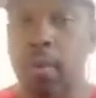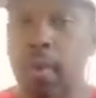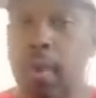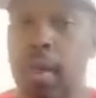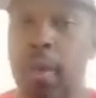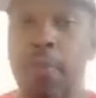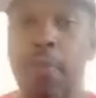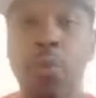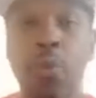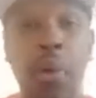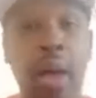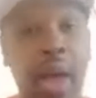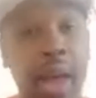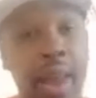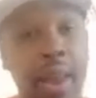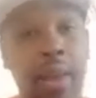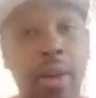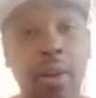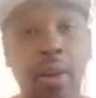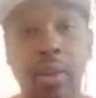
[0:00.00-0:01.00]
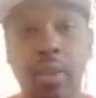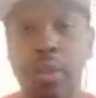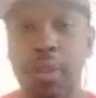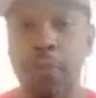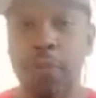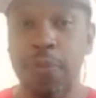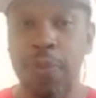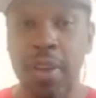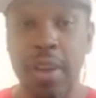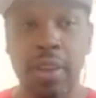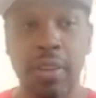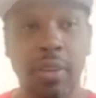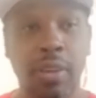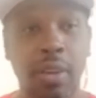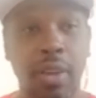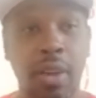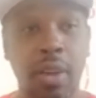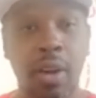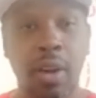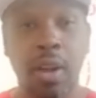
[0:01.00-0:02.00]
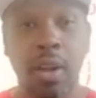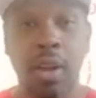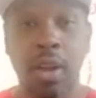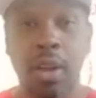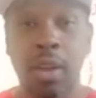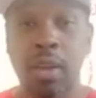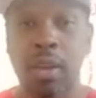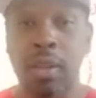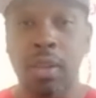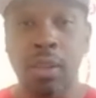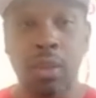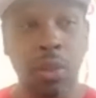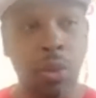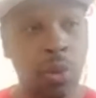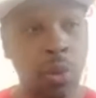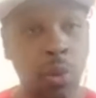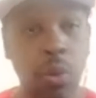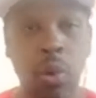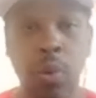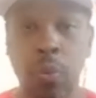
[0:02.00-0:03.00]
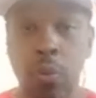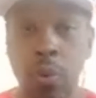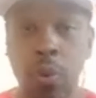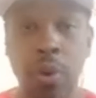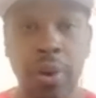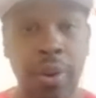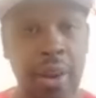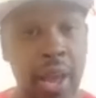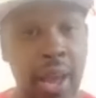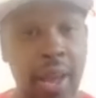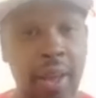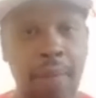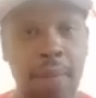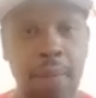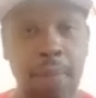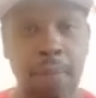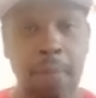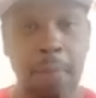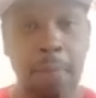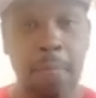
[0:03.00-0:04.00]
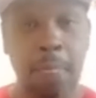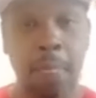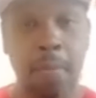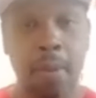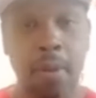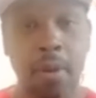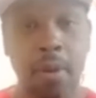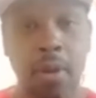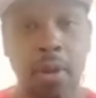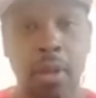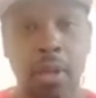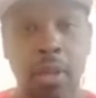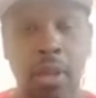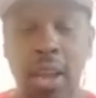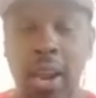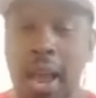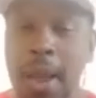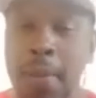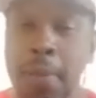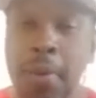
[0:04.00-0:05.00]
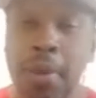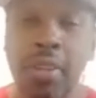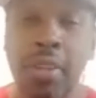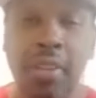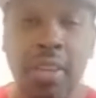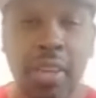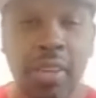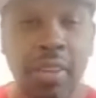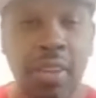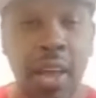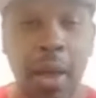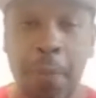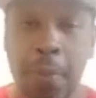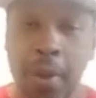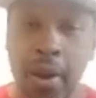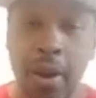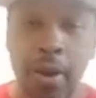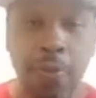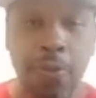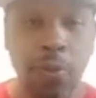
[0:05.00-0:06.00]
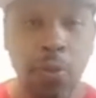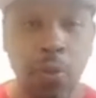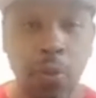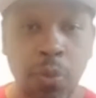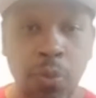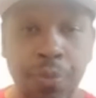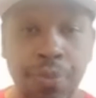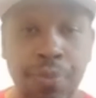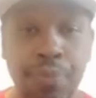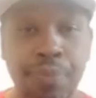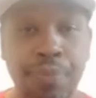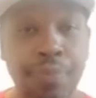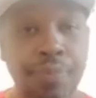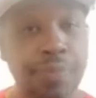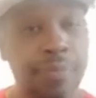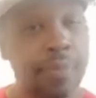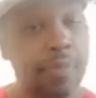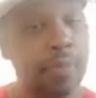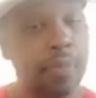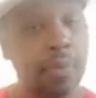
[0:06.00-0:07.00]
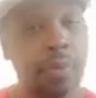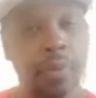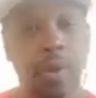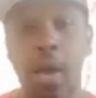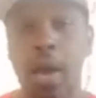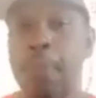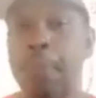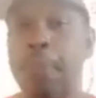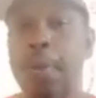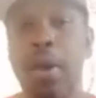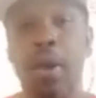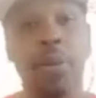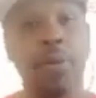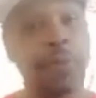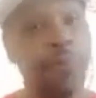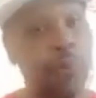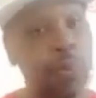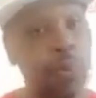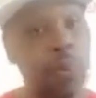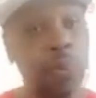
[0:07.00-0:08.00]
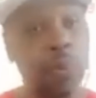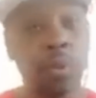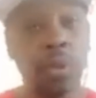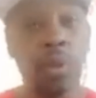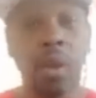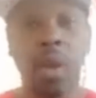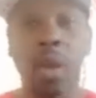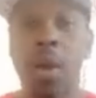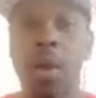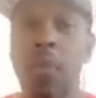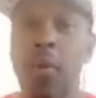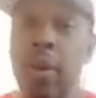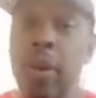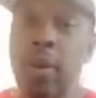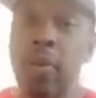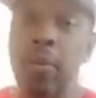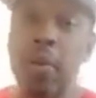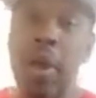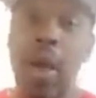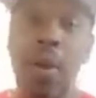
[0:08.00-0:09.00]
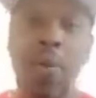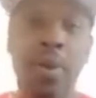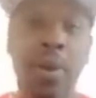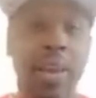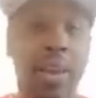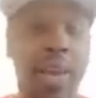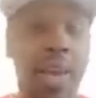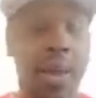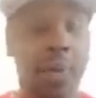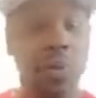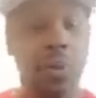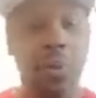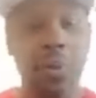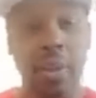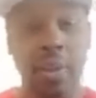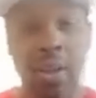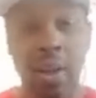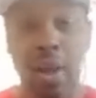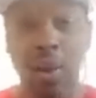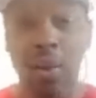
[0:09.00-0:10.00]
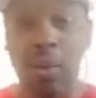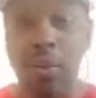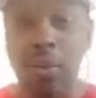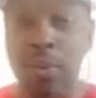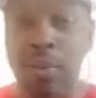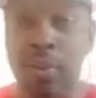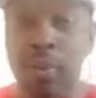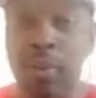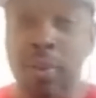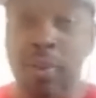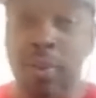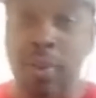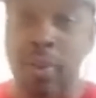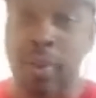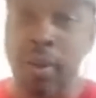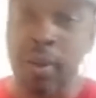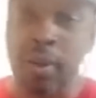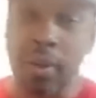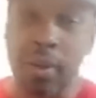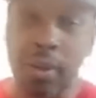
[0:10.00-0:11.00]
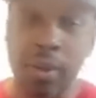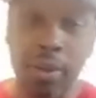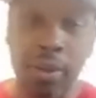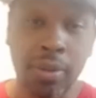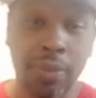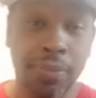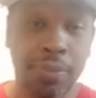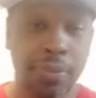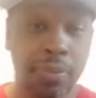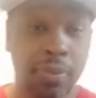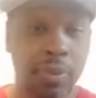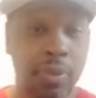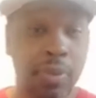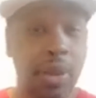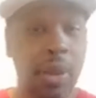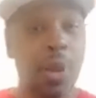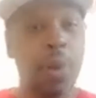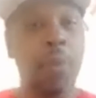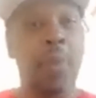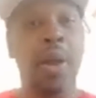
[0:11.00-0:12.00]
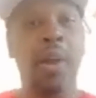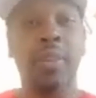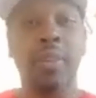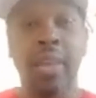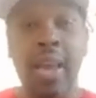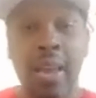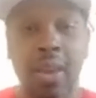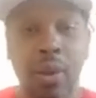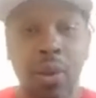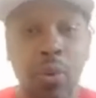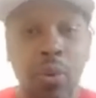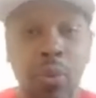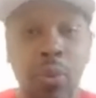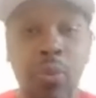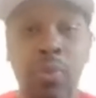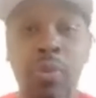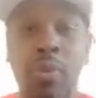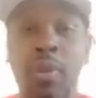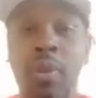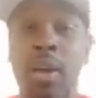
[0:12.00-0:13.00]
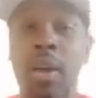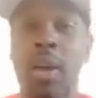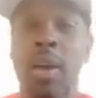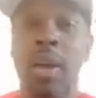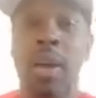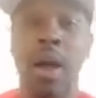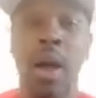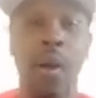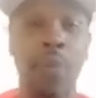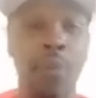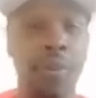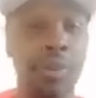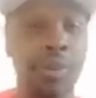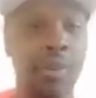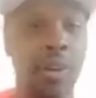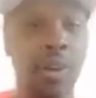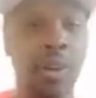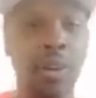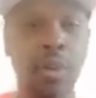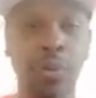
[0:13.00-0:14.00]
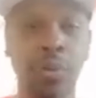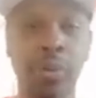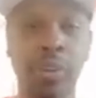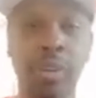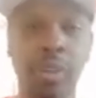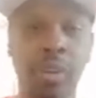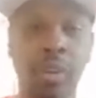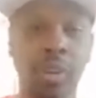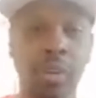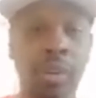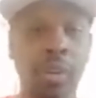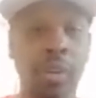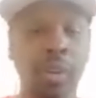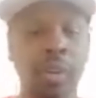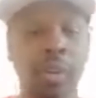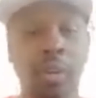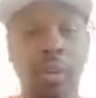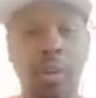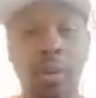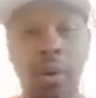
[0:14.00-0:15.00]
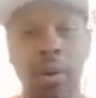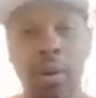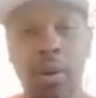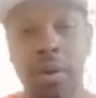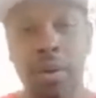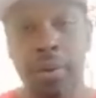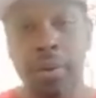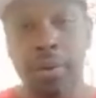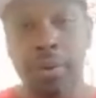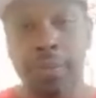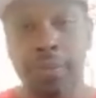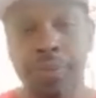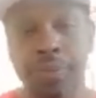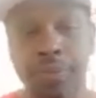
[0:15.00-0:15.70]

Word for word: if you had a good defense, you'd have ruined that. like Mr. T said, I pity the fool. I pity the fool. But anyway, I really came on here, y'all, to uh, to everybody thank you. I reached 100. Um,